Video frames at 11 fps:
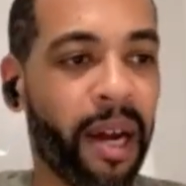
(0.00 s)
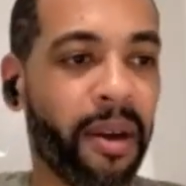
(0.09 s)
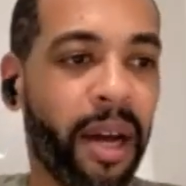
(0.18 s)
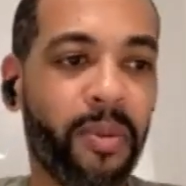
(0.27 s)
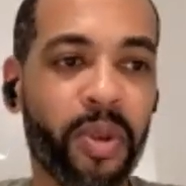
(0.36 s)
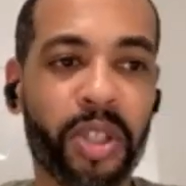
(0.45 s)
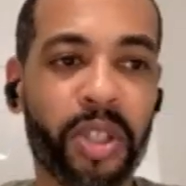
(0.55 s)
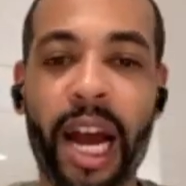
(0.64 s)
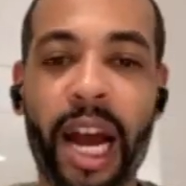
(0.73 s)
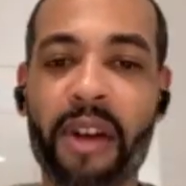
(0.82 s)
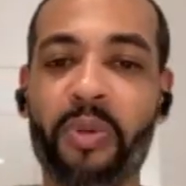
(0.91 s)
I wouldn't
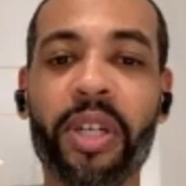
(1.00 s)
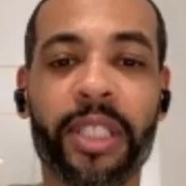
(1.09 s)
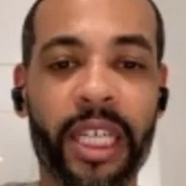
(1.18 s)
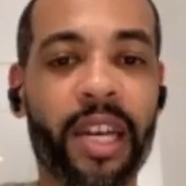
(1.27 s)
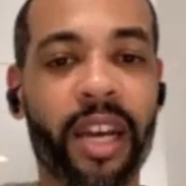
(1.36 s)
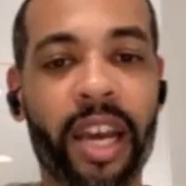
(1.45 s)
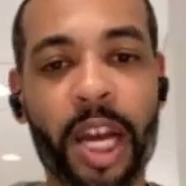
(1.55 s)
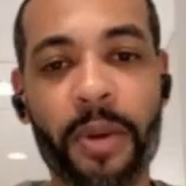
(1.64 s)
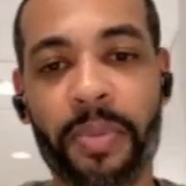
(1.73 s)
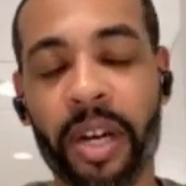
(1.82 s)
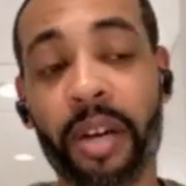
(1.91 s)
say I'd want to see
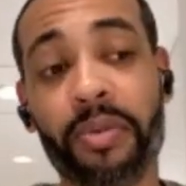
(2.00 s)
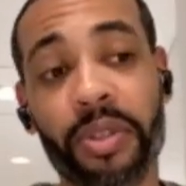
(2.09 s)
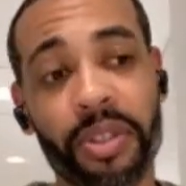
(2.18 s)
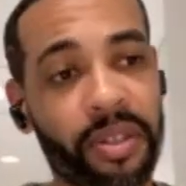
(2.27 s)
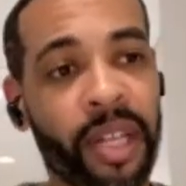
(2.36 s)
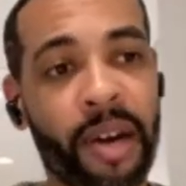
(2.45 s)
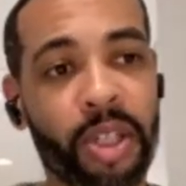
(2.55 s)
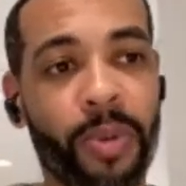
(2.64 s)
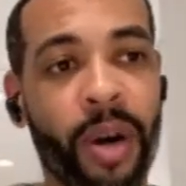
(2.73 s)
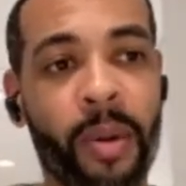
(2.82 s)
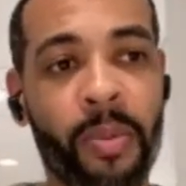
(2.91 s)
again, but that
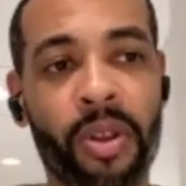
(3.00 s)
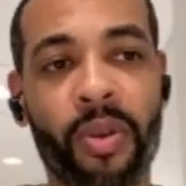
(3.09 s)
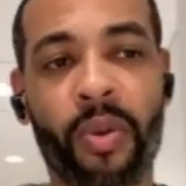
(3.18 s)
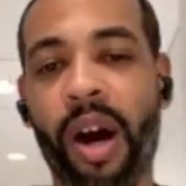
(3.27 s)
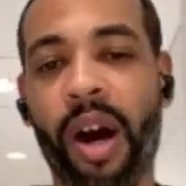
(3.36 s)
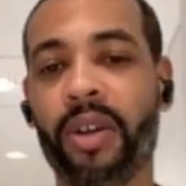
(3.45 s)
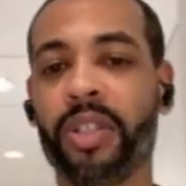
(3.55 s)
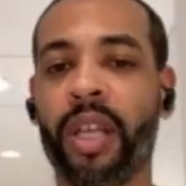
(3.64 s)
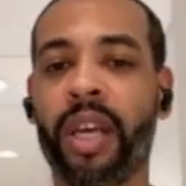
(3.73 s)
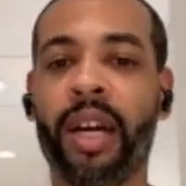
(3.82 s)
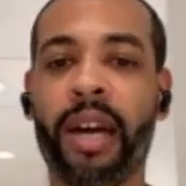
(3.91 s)
was probably the
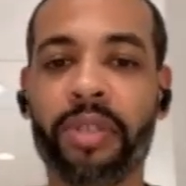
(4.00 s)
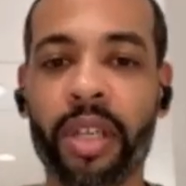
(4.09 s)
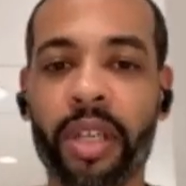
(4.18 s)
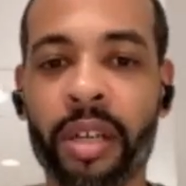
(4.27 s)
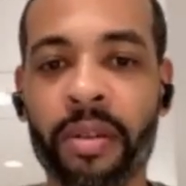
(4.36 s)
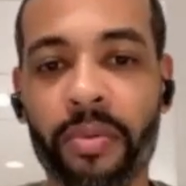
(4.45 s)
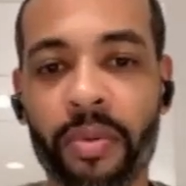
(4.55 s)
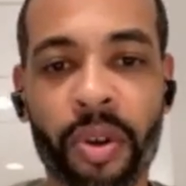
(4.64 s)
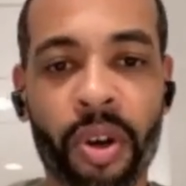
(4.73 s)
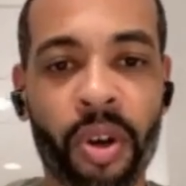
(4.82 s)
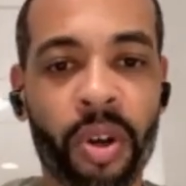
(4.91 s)
wildest thing I've seen,
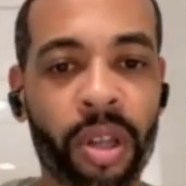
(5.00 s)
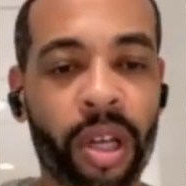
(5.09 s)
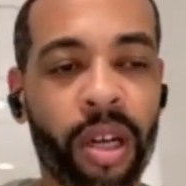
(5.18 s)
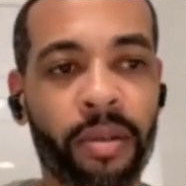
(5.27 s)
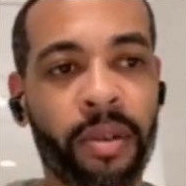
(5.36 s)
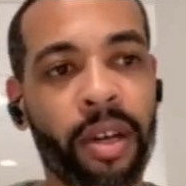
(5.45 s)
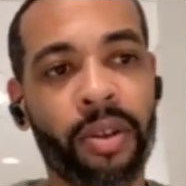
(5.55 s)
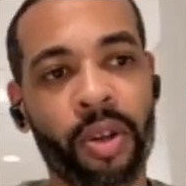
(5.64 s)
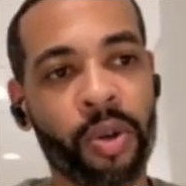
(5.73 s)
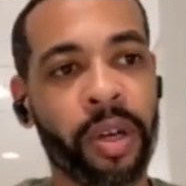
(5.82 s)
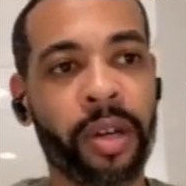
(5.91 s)
you know, let
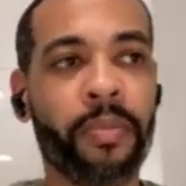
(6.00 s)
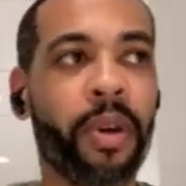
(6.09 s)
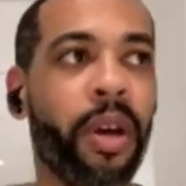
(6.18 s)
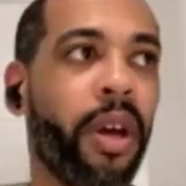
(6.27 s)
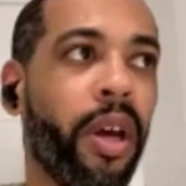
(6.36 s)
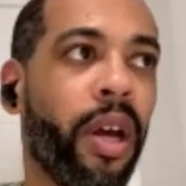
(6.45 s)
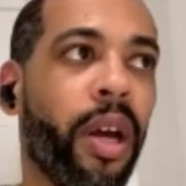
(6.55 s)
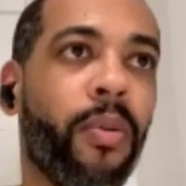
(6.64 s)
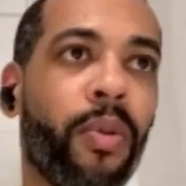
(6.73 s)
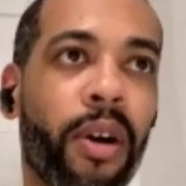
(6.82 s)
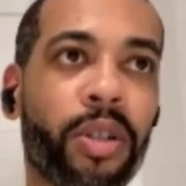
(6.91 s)
alone in
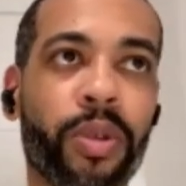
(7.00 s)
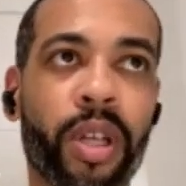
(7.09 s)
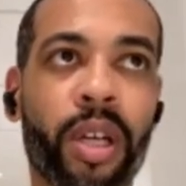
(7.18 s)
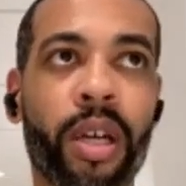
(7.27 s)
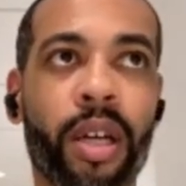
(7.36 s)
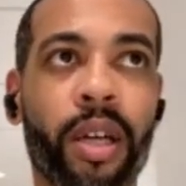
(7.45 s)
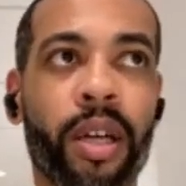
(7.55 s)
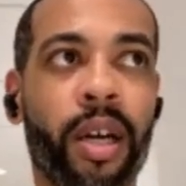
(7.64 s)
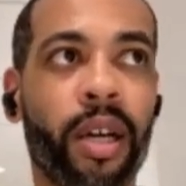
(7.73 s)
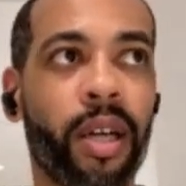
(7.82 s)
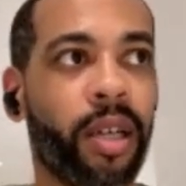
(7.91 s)
when I was with
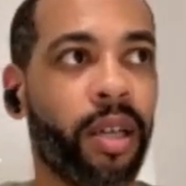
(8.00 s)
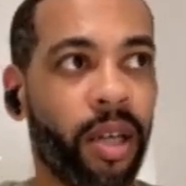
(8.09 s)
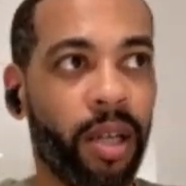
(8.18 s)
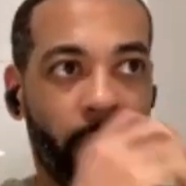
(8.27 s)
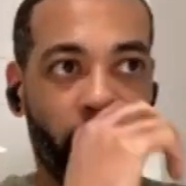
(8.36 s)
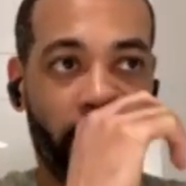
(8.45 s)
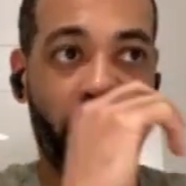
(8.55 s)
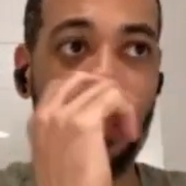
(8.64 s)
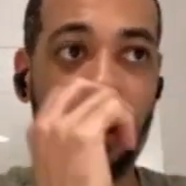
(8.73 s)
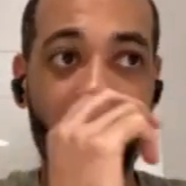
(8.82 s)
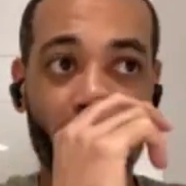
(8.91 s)
the
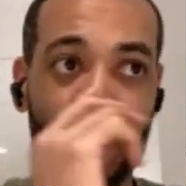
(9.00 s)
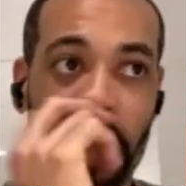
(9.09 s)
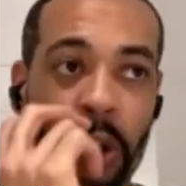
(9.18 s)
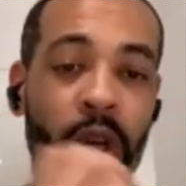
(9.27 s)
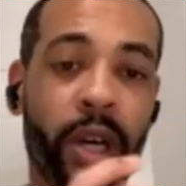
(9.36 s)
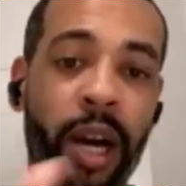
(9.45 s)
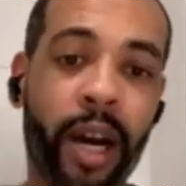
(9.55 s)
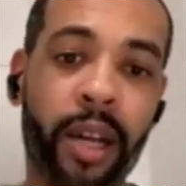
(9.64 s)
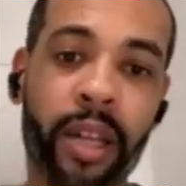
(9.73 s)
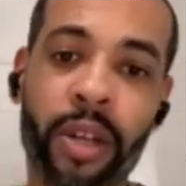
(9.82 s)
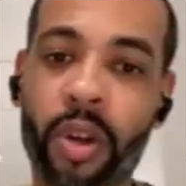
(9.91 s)
Caballeros de
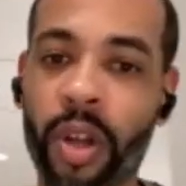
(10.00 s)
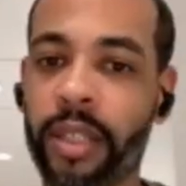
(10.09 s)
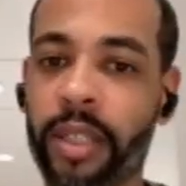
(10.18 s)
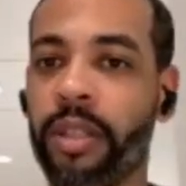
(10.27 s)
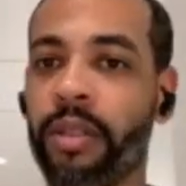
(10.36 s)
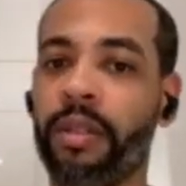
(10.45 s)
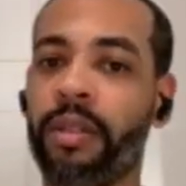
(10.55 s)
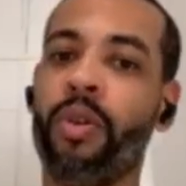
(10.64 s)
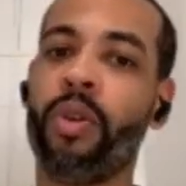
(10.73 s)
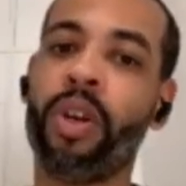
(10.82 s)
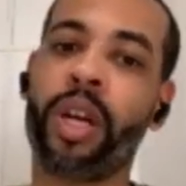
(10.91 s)
Culiacán. You know, that's
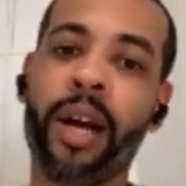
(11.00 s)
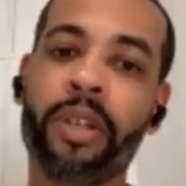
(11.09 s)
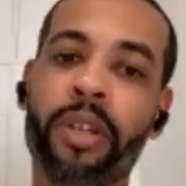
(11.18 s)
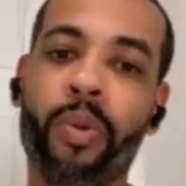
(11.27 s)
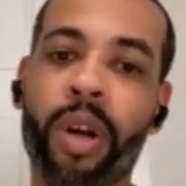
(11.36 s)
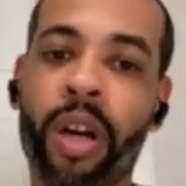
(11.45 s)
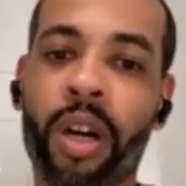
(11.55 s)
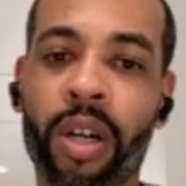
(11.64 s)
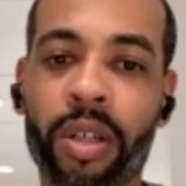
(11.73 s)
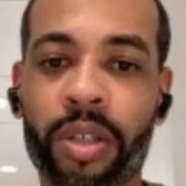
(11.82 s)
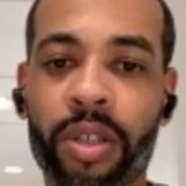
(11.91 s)
Culiacan is
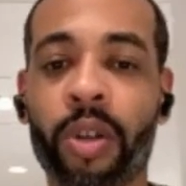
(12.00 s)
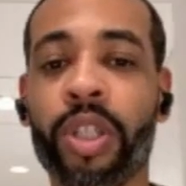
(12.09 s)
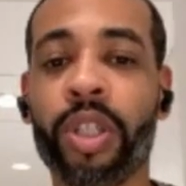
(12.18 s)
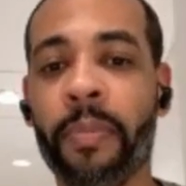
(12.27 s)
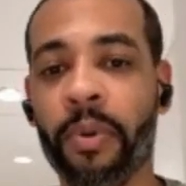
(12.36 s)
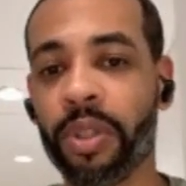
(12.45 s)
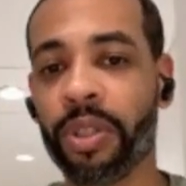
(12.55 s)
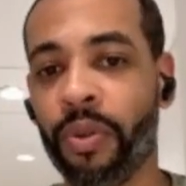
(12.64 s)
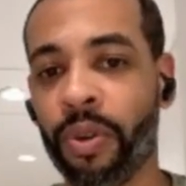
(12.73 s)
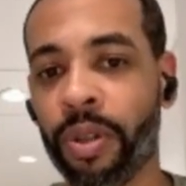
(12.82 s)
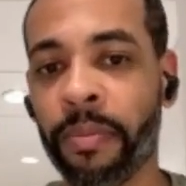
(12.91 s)
where El Chapo is
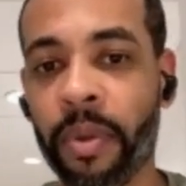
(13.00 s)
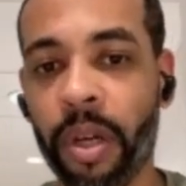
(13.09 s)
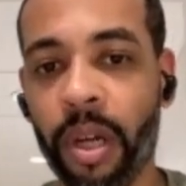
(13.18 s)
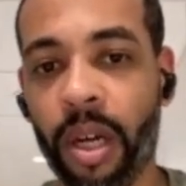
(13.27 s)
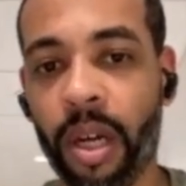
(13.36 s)
from,